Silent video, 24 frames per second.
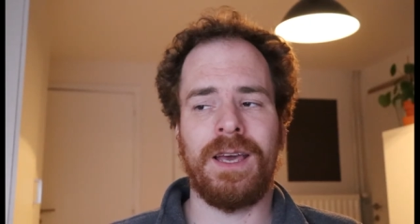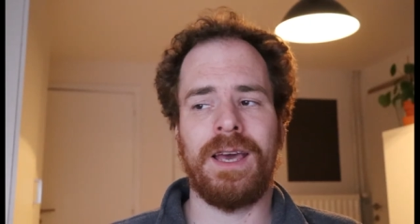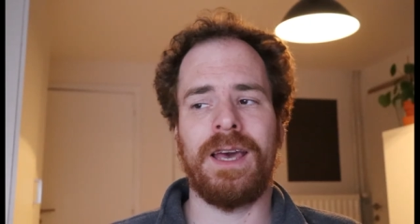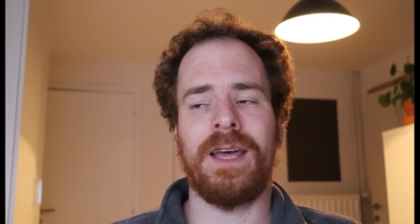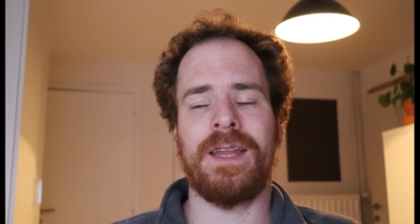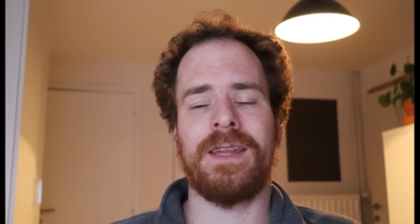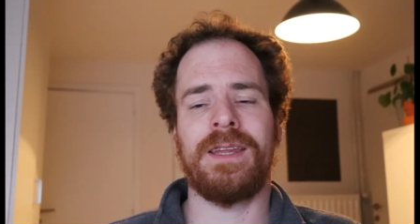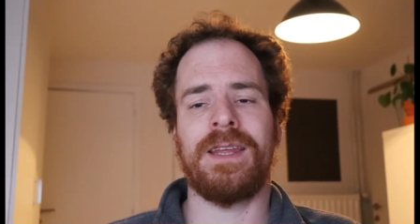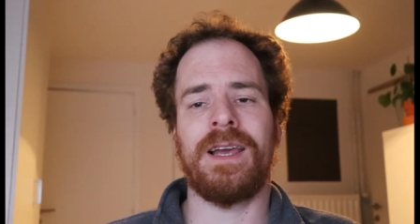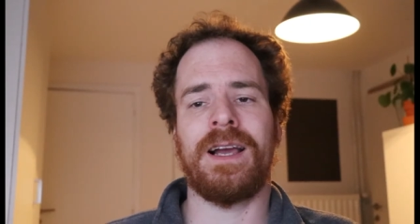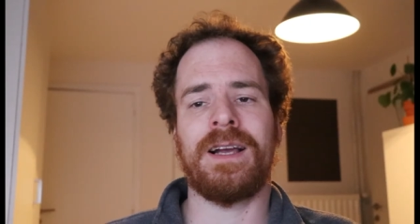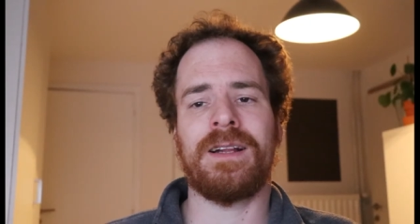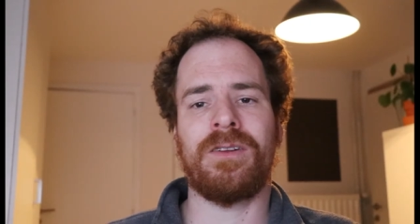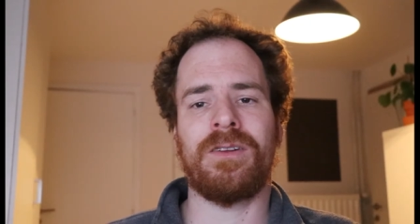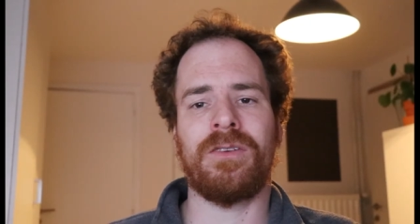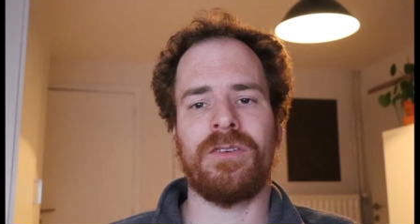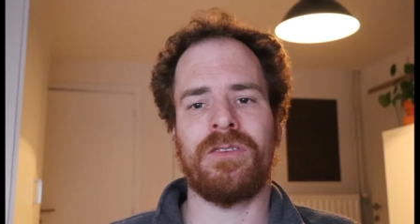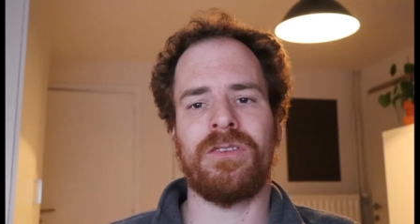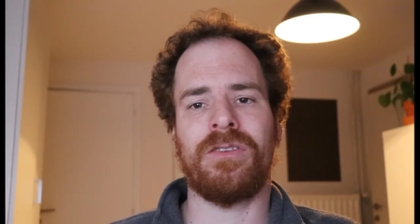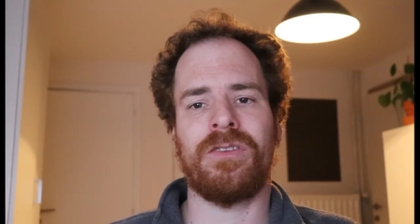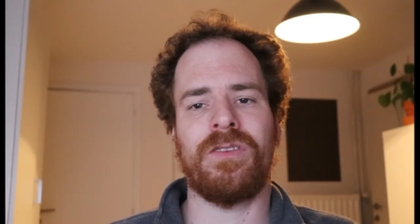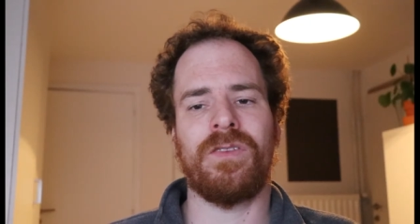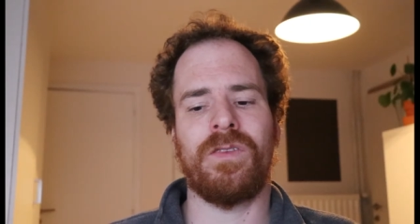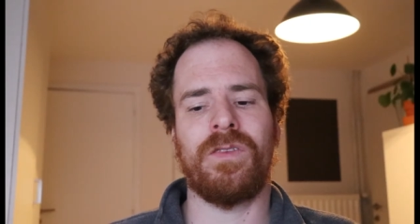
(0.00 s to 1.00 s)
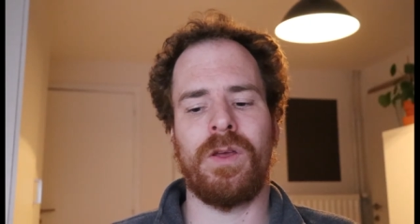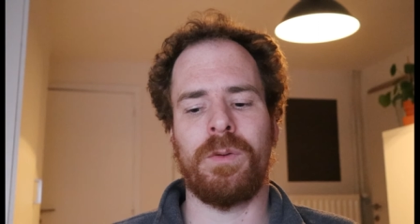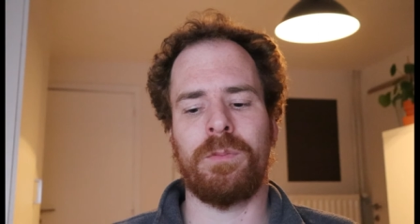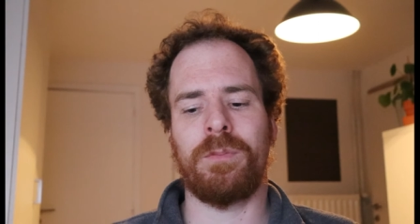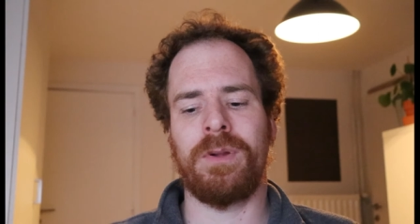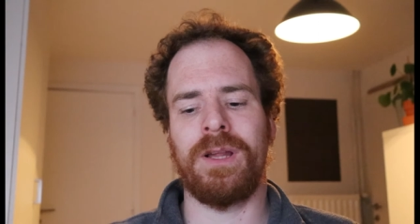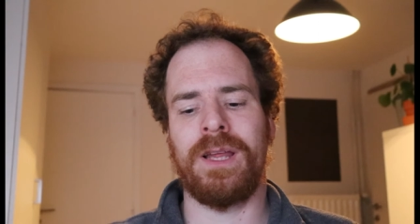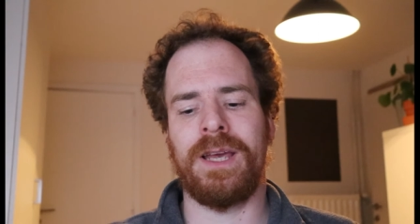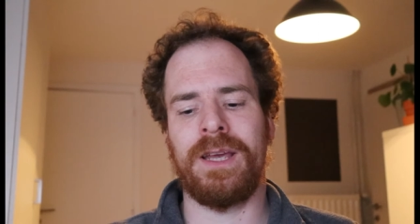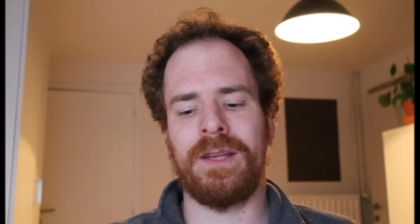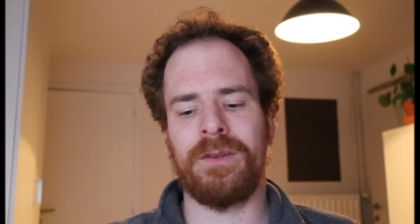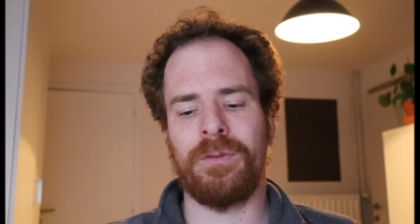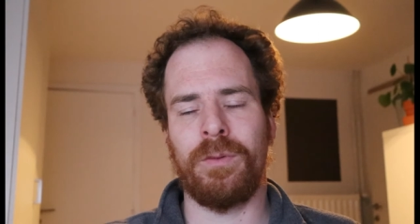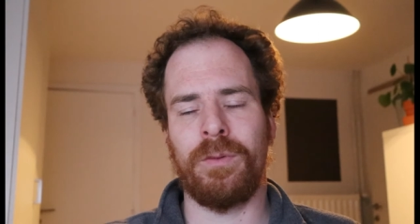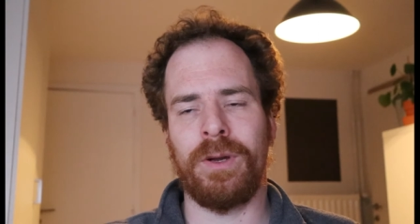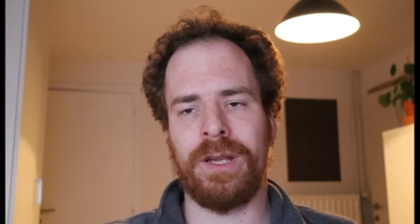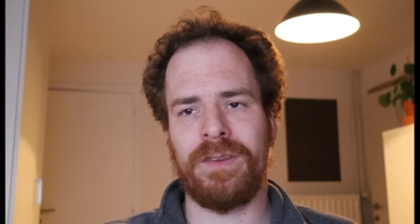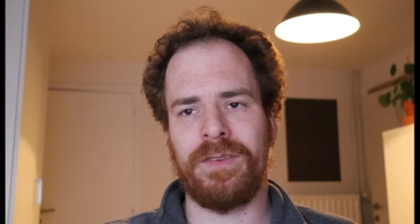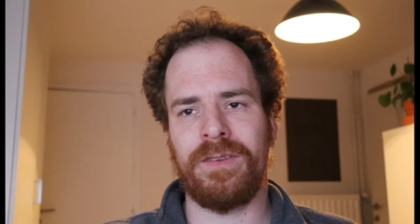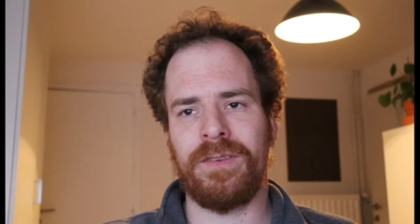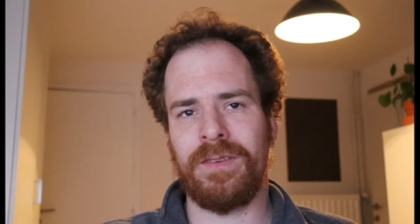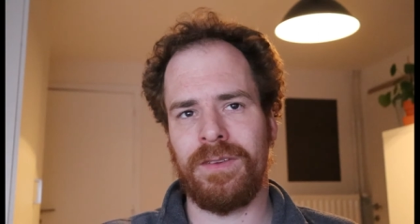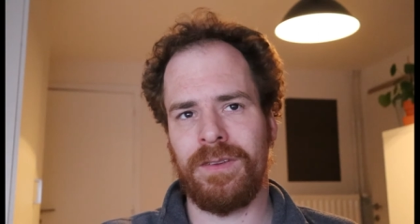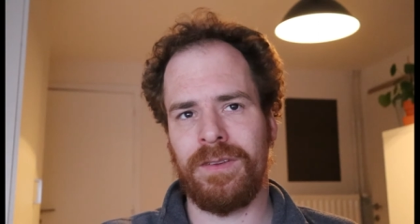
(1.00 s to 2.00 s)
and the actors they played
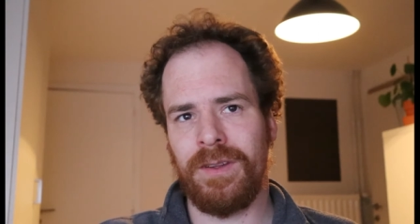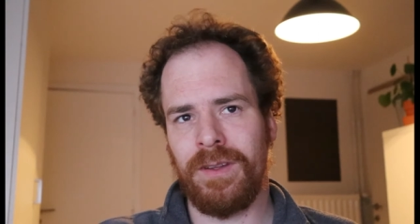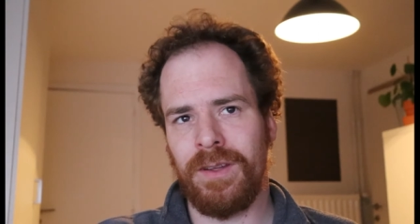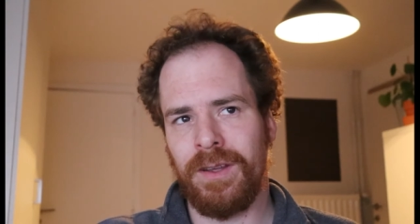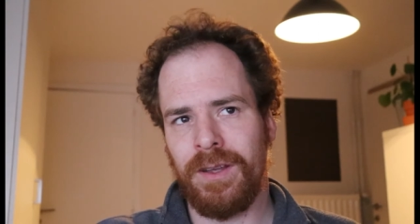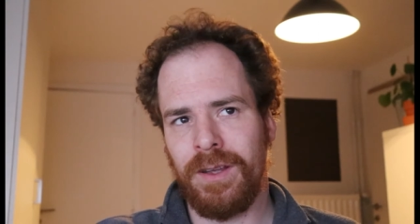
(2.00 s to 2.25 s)
with.